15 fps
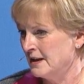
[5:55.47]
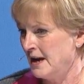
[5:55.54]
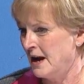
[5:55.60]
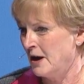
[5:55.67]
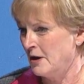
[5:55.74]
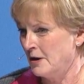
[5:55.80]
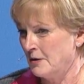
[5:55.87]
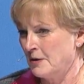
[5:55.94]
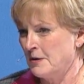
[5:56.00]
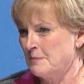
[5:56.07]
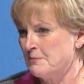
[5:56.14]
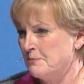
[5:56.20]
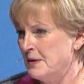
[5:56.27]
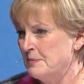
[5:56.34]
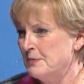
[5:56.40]
Are
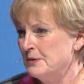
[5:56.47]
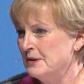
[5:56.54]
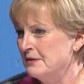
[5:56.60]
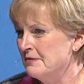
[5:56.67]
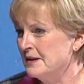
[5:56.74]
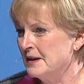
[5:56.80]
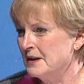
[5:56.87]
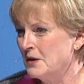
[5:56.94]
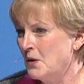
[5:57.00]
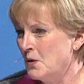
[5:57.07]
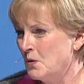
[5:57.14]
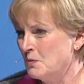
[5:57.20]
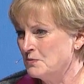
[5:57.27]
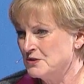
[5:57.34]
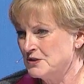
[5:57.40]
people living in
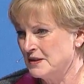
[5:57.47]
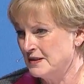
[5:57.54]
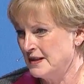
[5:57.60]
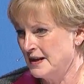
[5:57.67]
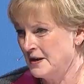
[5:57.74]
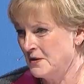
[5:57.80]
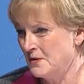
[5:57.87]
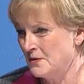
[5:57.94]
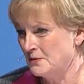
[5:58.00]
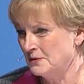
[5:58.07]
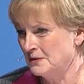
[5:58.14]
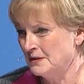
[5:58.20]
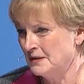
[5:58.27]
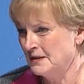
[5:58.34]
homes that they own?